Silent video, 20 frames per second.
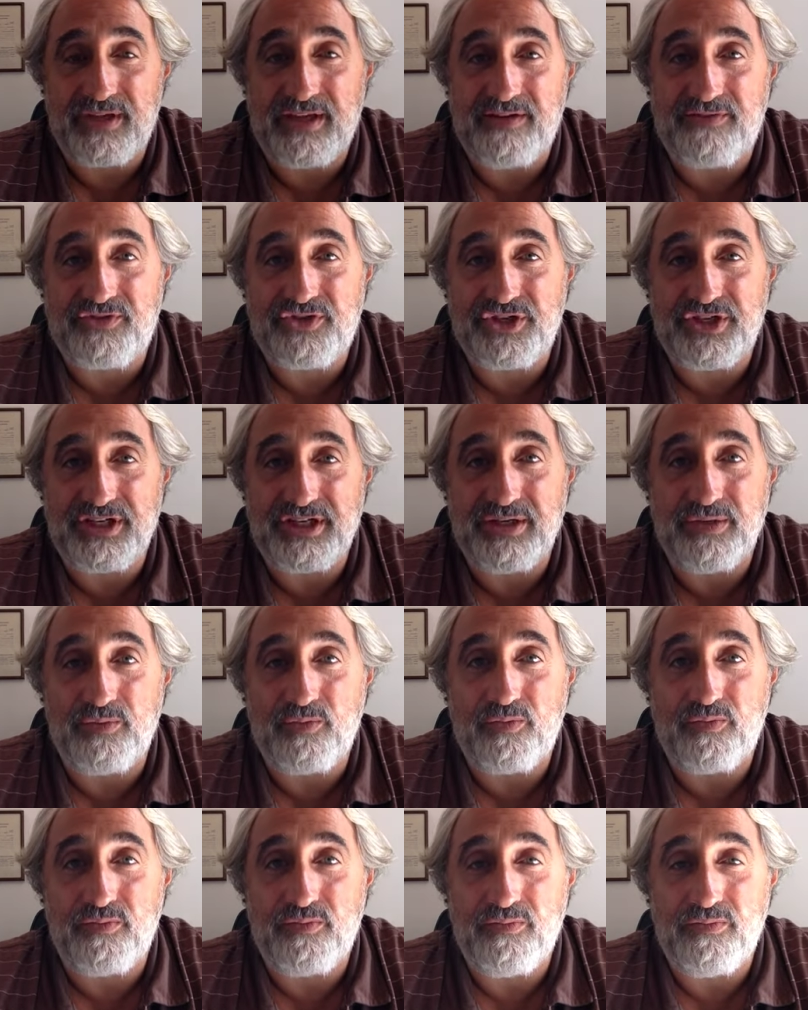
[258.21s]
If she
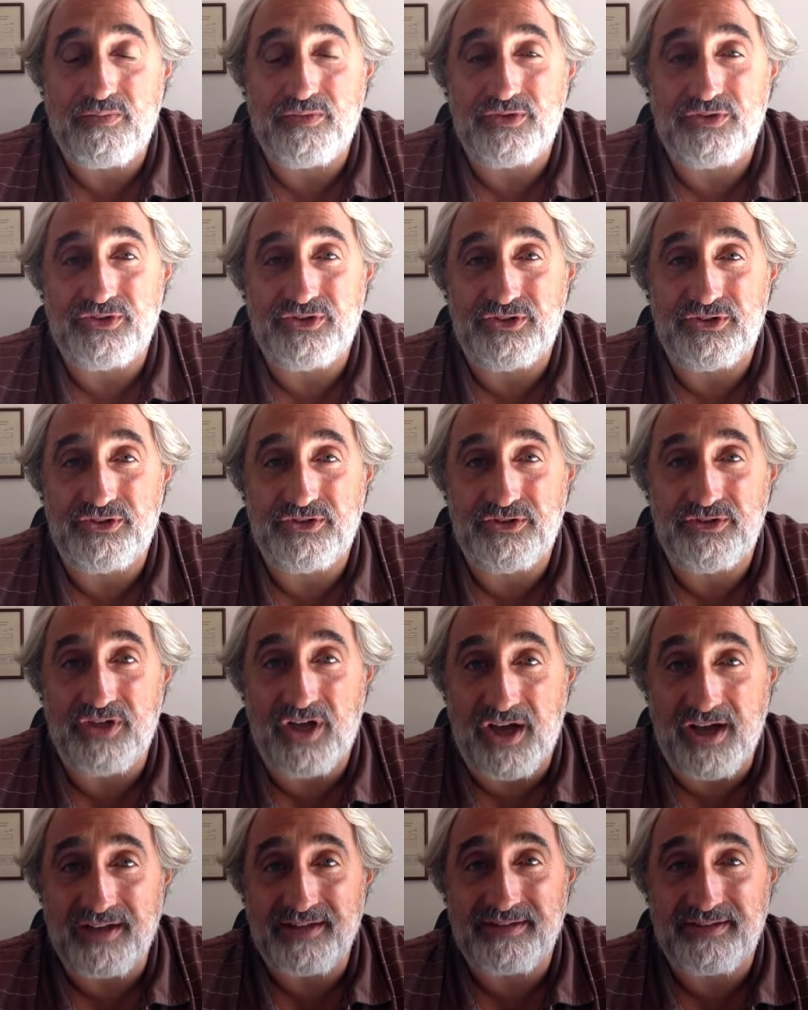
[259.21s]

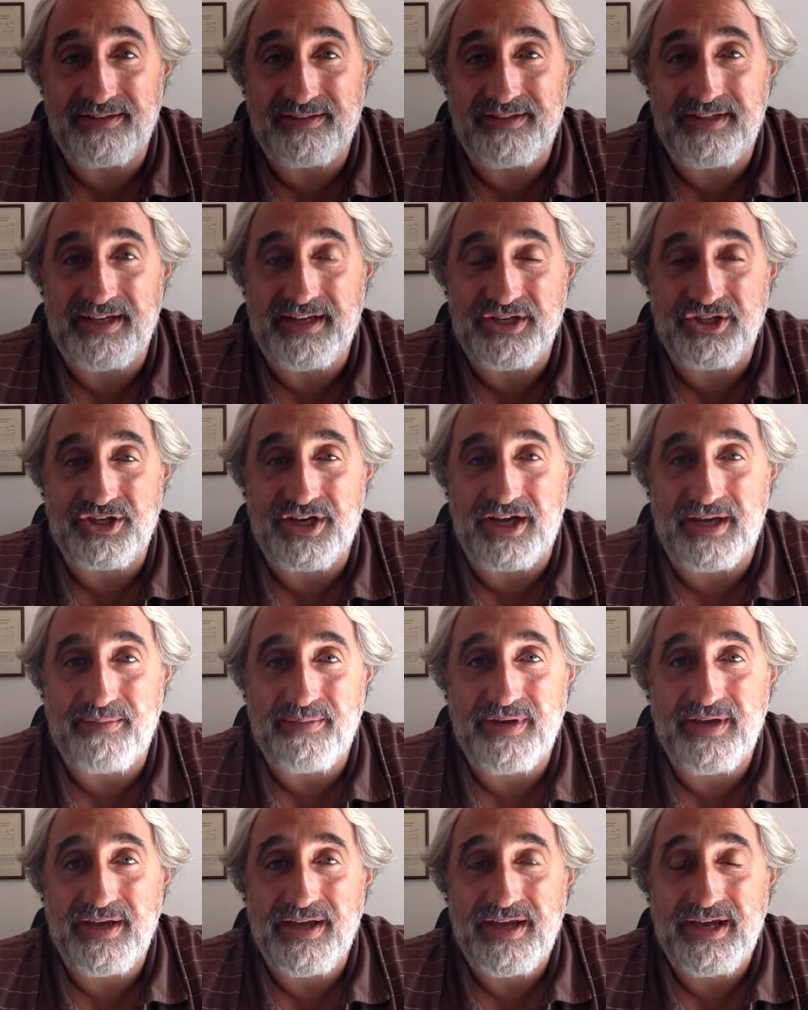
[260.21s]
donned the
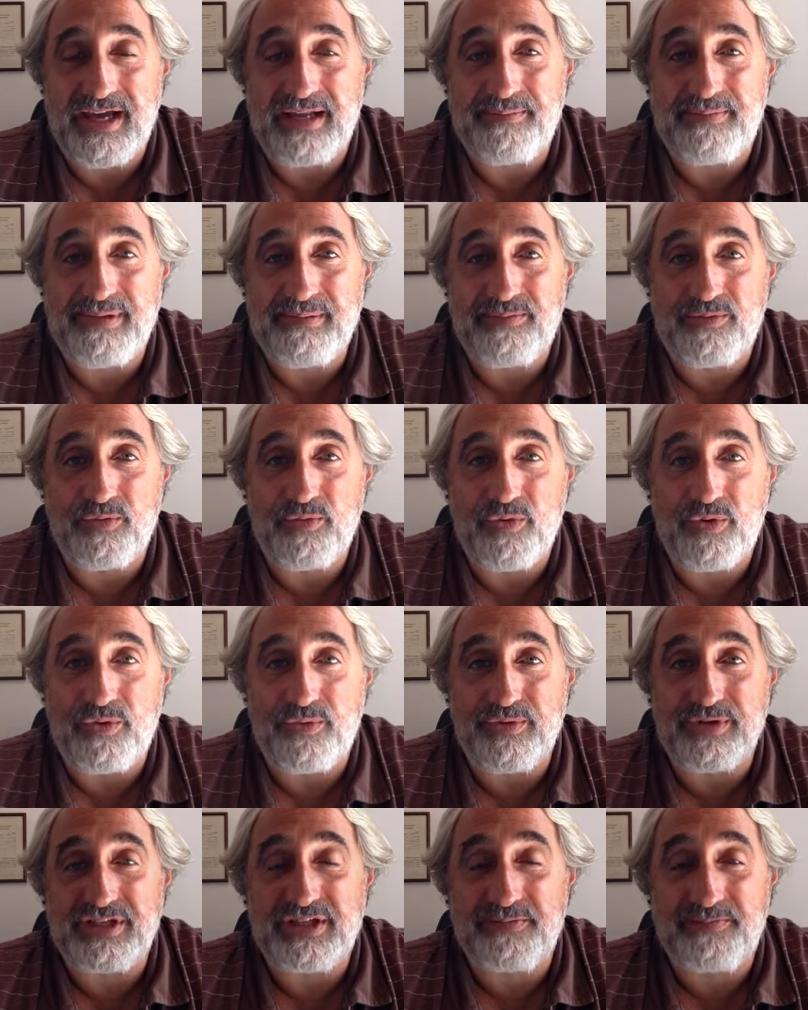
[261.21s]
hijab and people were
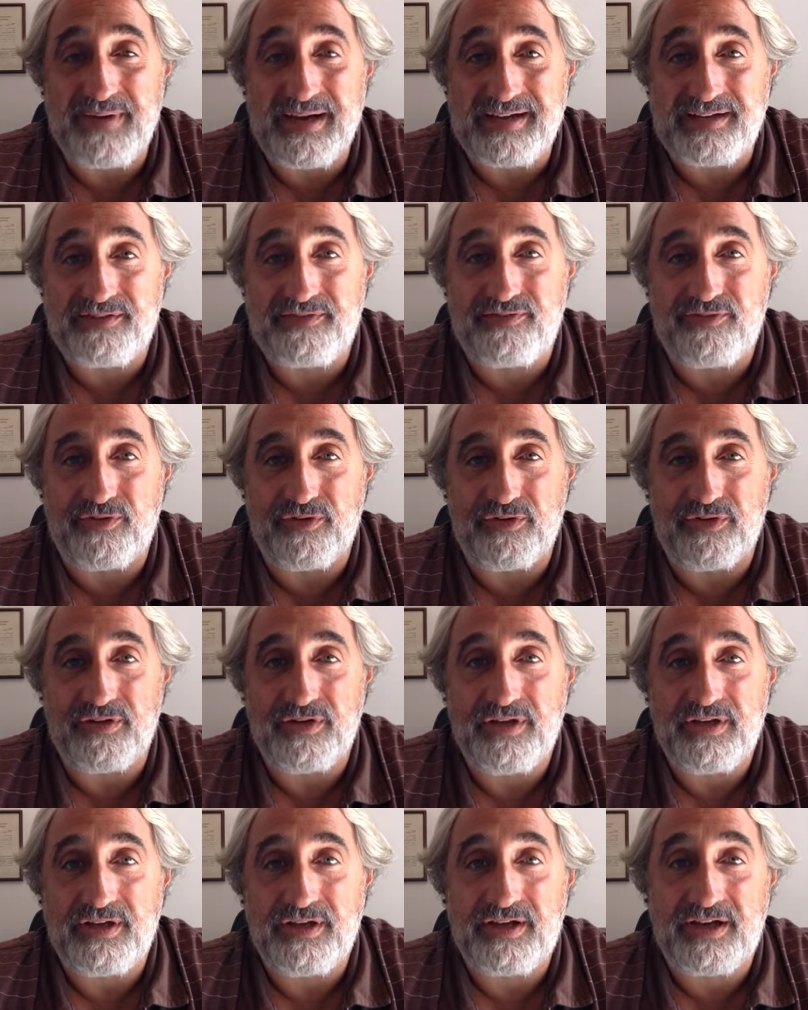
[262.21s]
respectful,